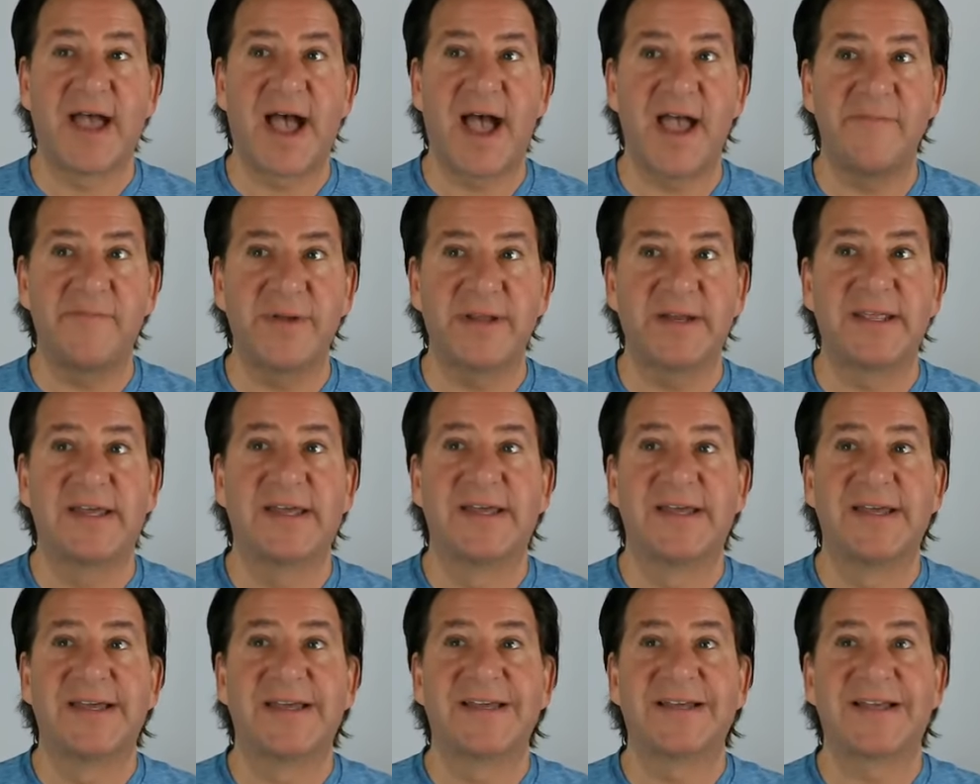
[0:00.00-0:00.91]
I've been
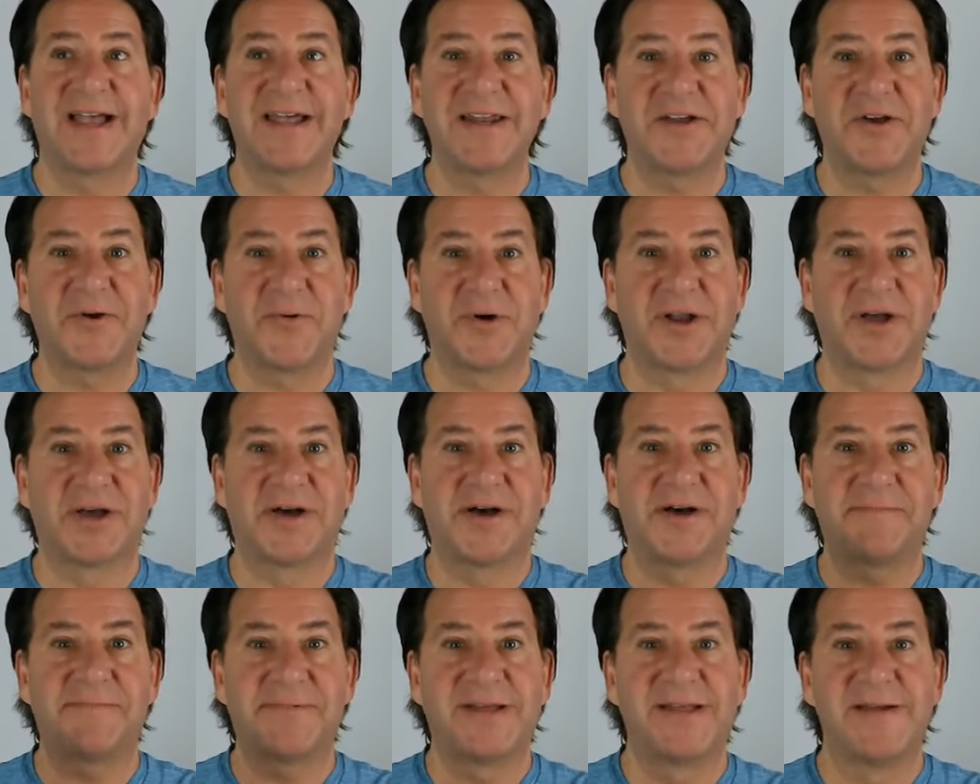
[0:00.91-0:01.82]
kind of going
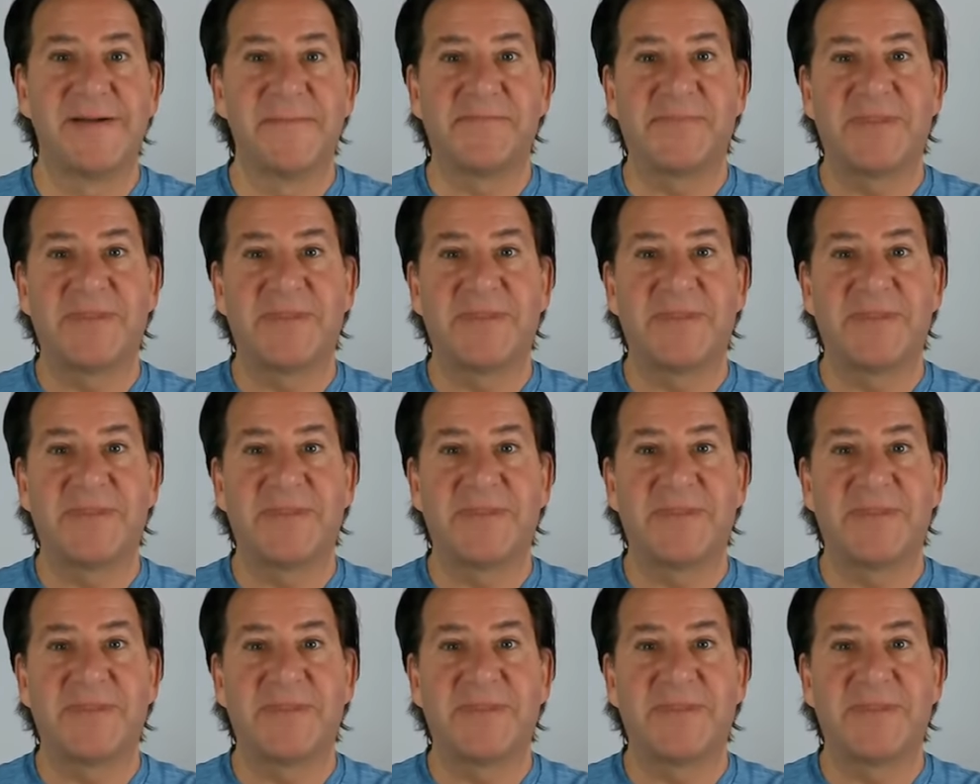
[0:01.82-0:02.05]
up